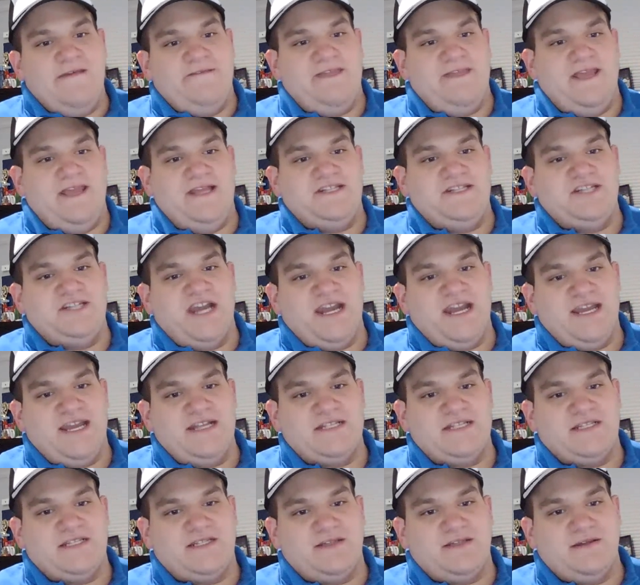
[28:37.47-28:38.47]
The
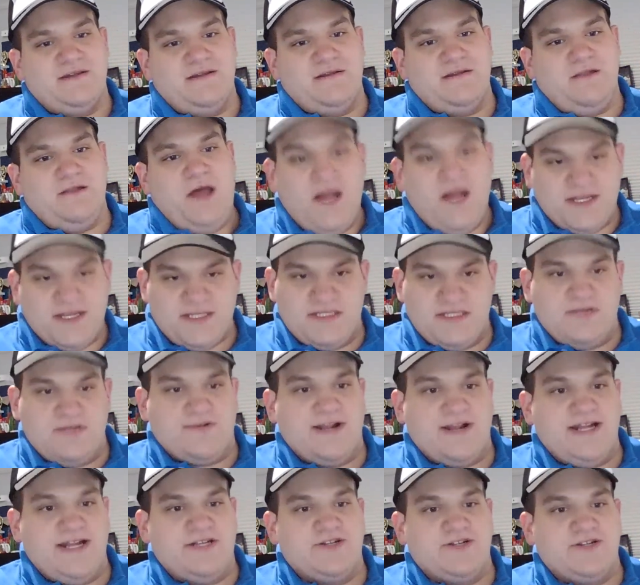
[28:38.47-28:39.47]
Giants lost the
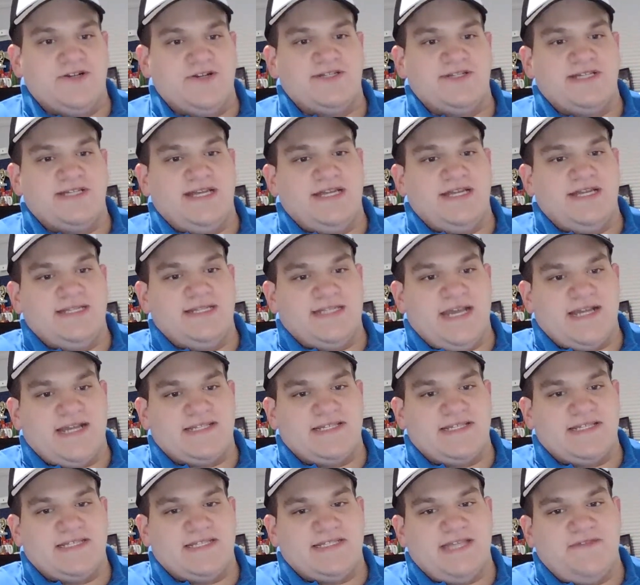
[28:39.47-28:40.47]
Rangers in
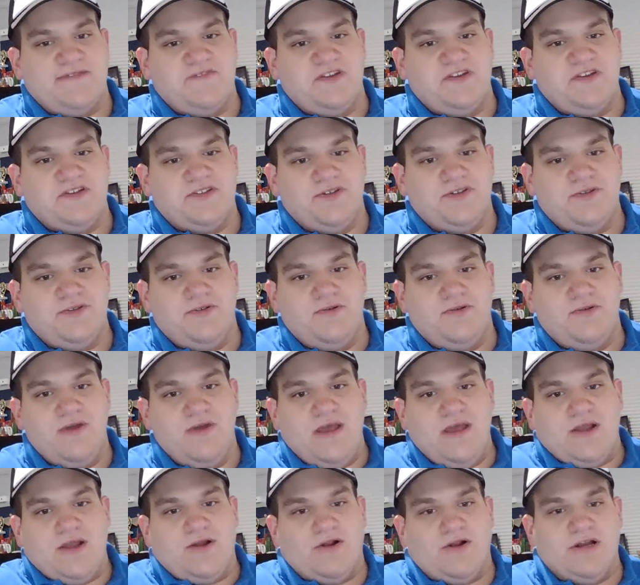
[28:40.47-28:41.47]
Texas 7-2.
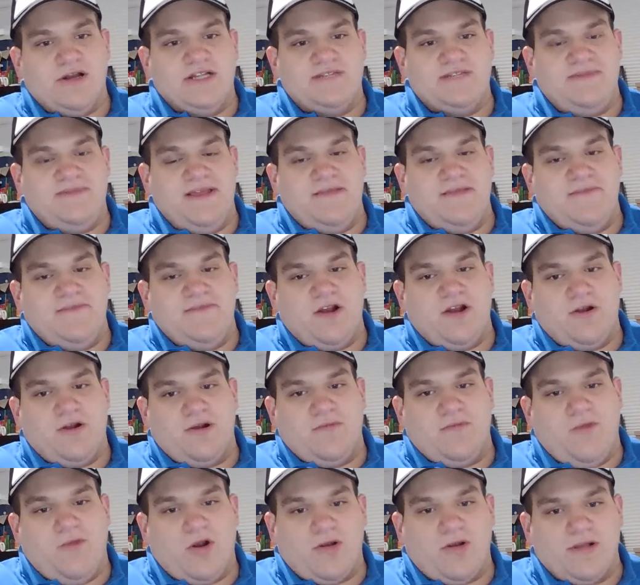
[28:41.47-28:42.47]
Guardians beat the
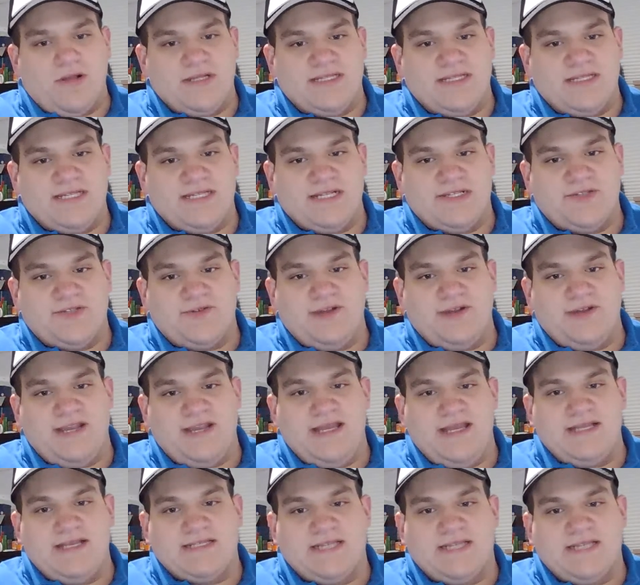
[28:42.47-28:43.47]
Marlins
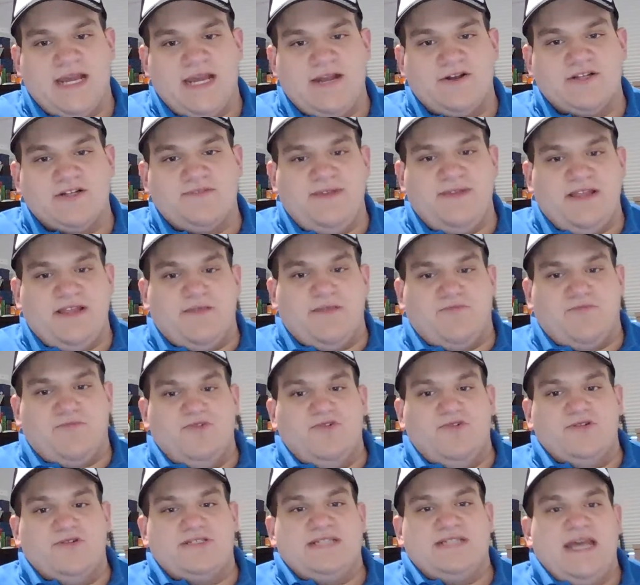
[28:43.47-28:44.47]
6-3. Tigers beat the
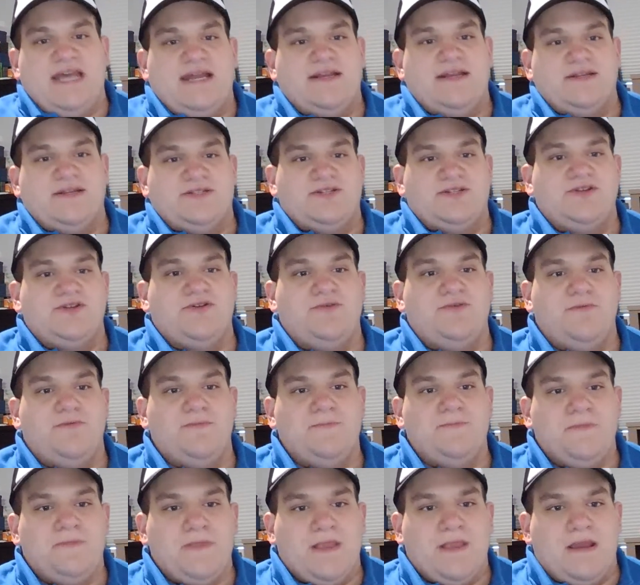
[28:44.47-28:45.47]
Brewers 10-2.
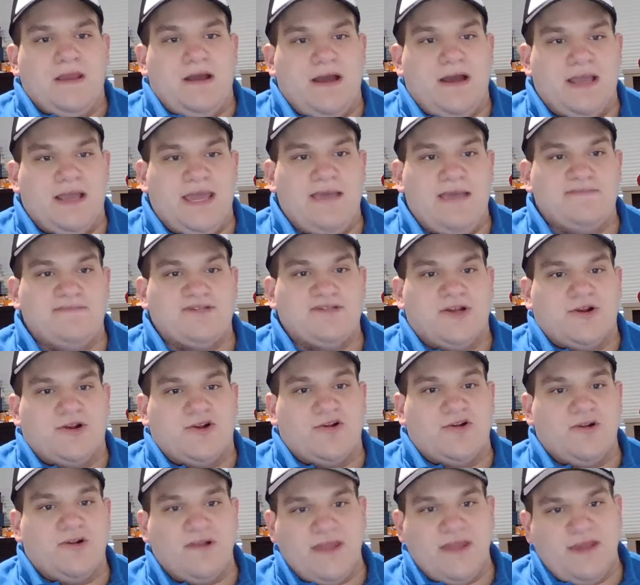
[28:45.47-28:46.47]
Games are
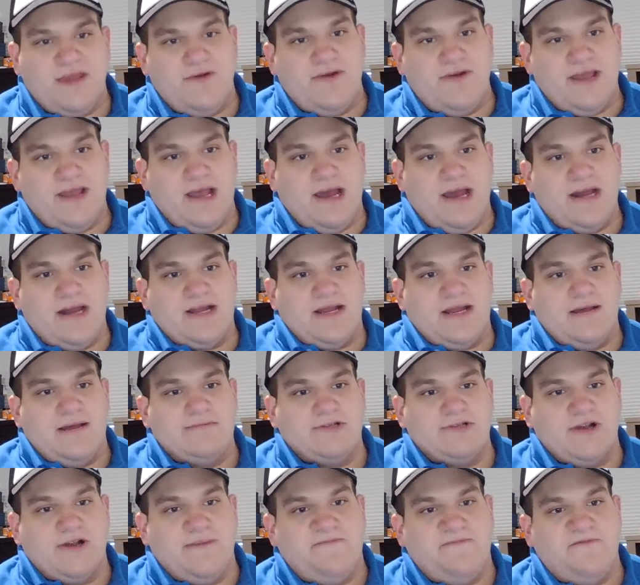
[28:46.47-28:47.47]
currently going on.
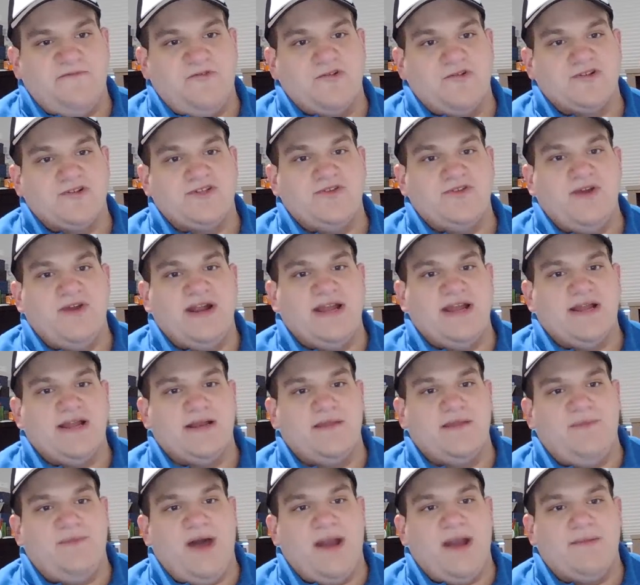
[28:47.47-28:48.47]
Cubs are up 4-2 heading
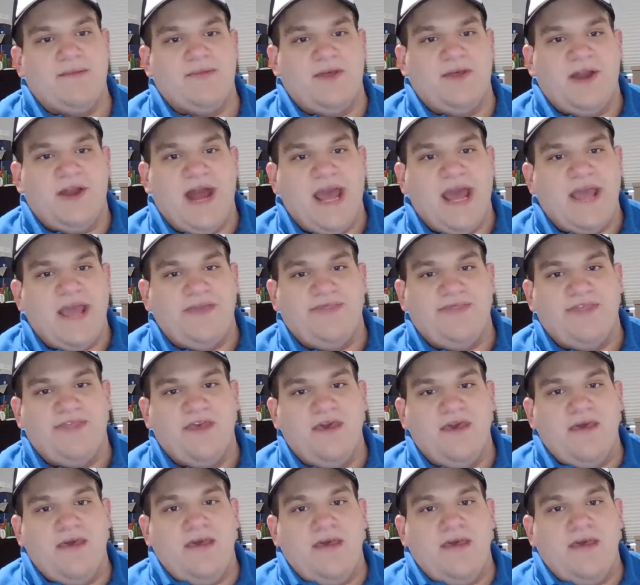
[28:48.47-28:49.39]
into the bottom of the ninth.